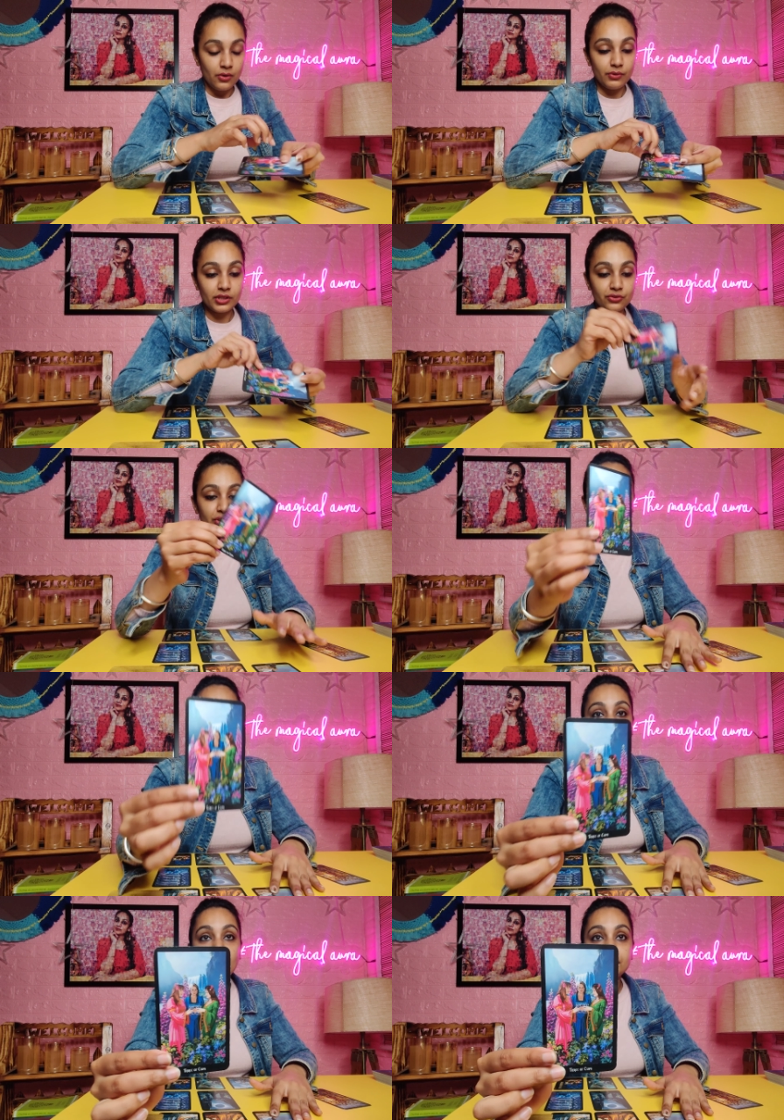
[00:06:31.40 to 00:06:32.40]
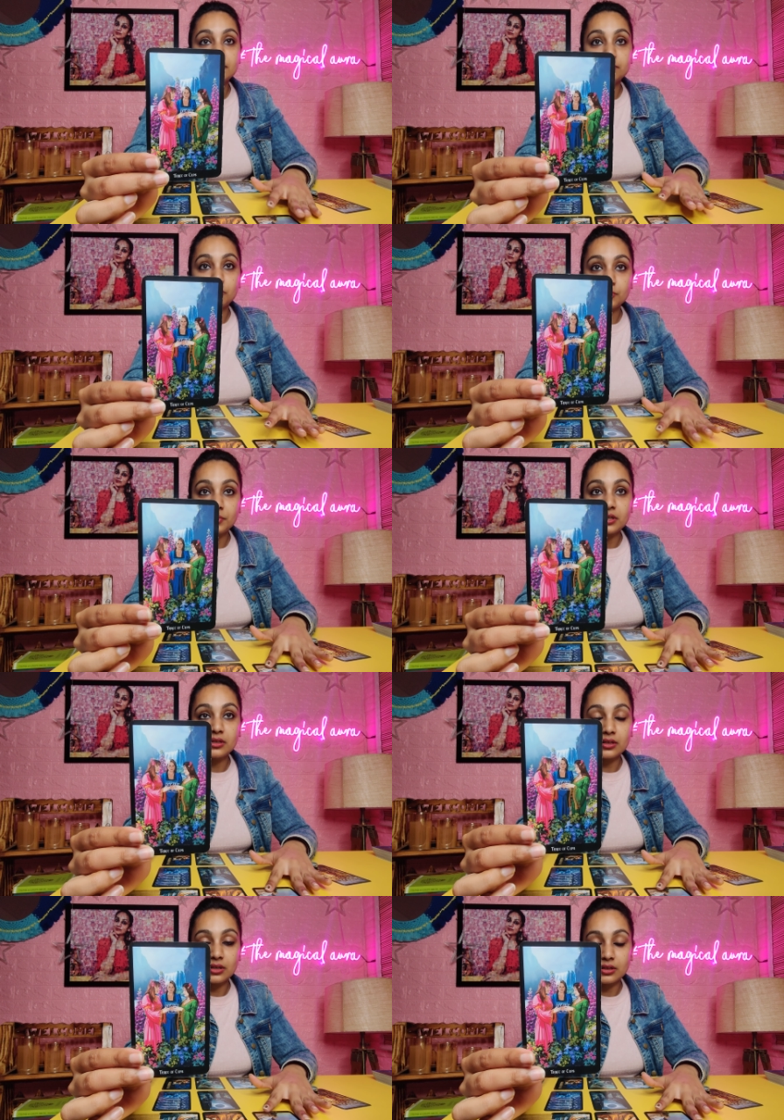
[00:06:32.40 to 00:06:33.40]
With the Three of Cups, could
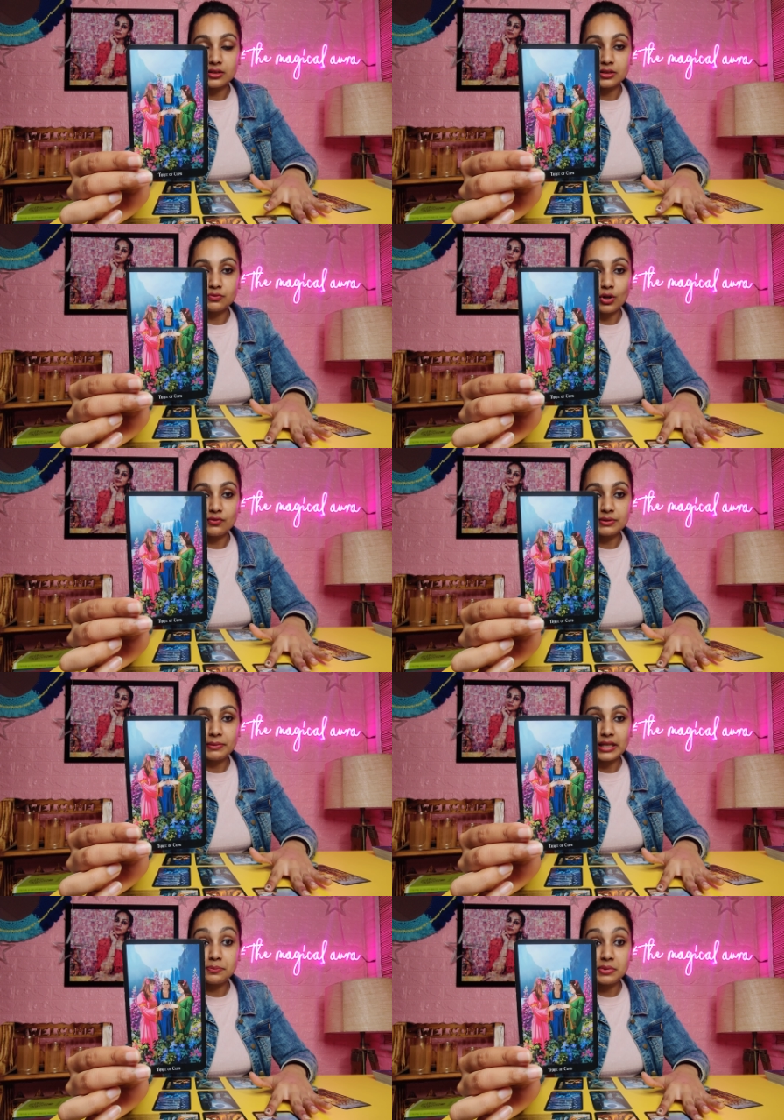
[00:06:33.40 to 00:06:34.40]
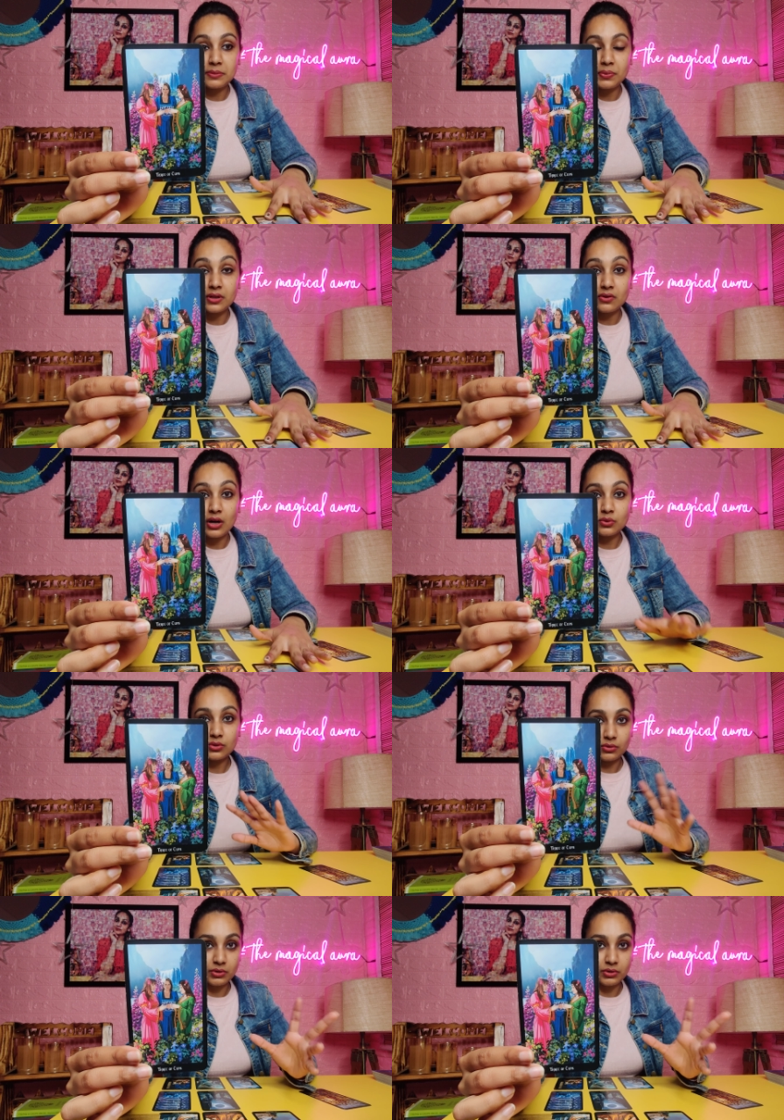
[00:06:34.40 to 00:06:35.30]
be uh, involving many people around.